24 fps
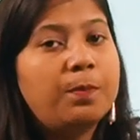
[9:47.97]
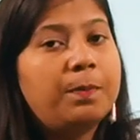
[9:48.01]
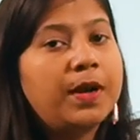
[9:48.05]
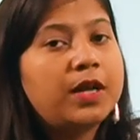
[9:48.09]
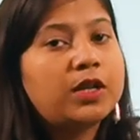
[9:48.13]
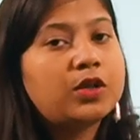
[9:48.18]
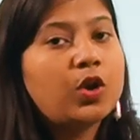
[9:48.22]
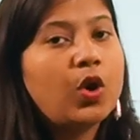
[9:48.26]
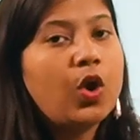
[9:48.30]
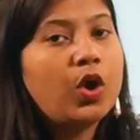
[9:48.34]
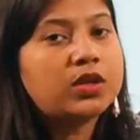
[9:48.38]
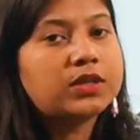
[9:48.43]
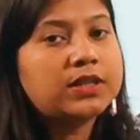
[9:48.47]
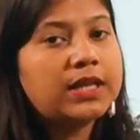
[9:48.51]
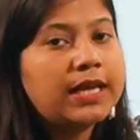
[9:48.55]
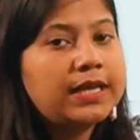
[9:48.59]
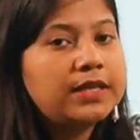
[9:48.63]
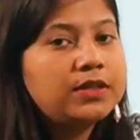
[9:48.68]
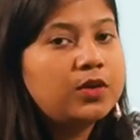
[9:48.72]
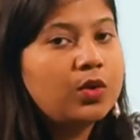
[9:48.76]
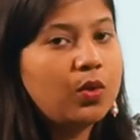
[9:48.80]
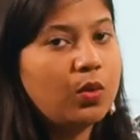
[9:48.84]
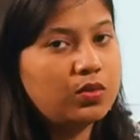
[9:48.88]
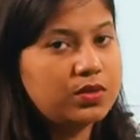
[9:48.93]
open
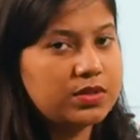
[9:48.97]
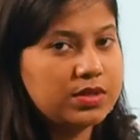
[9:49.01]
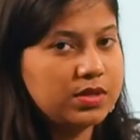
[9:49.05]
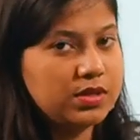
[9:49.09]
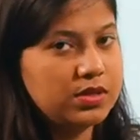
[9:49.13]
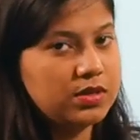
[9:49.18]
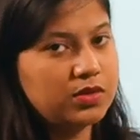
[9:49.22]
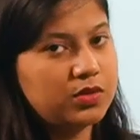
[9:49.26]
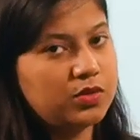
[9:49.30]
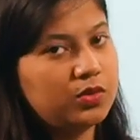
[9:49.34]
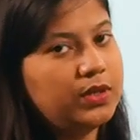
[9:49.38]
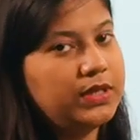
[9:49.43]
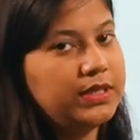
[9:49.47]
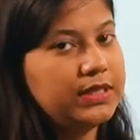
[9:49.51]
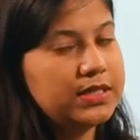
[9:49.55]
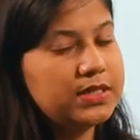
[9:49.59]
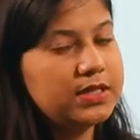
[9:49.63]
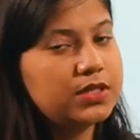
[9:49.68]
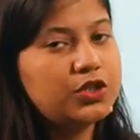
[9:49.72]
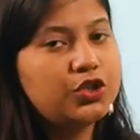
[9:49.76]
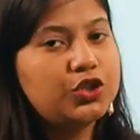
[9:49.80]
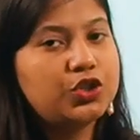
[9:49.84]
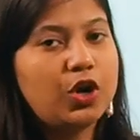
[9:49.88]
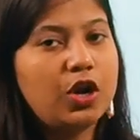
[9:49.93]
online courses. So it
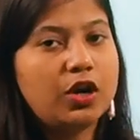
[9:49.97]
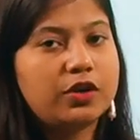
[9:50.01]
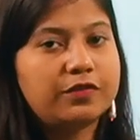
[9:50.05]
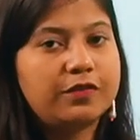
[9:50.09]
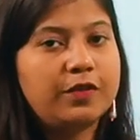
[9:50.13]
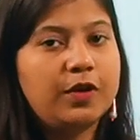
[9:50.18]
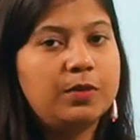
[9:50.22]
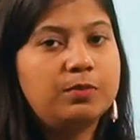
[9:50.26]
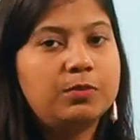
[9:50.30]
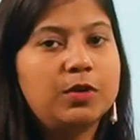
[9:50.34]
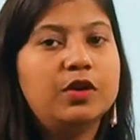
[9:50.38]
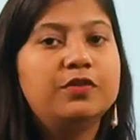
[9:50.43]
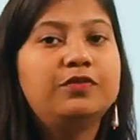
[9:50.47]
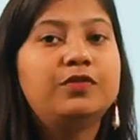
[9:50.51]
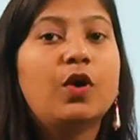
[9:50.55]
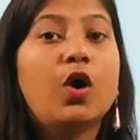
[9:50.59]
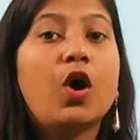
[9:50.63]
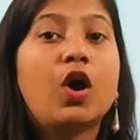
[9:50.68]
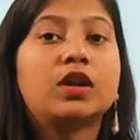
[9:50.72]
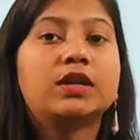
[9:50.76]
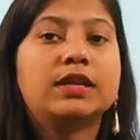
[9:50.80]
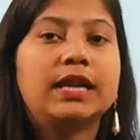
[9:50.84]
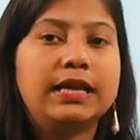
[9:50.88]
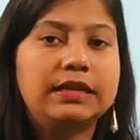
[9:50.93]
is a short form of
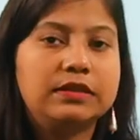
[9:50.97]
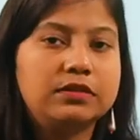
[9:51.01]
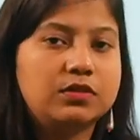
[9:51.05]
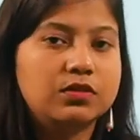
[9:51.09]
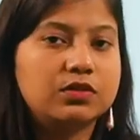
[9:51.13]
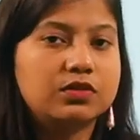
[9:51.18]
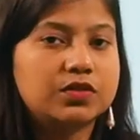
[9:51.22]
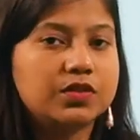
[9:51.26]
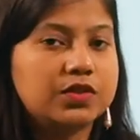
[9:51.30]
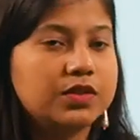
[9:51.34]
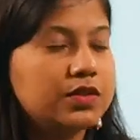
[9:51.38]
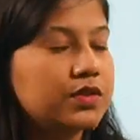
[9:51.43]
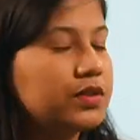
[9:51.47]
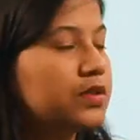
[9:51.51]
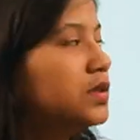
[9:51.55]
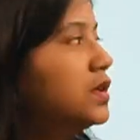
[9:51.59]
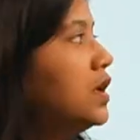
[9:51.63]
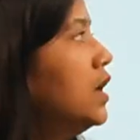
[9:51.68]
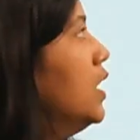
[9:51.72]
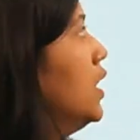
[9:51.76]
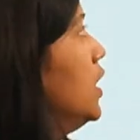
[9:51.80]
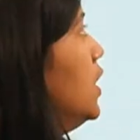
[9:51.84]
online courses.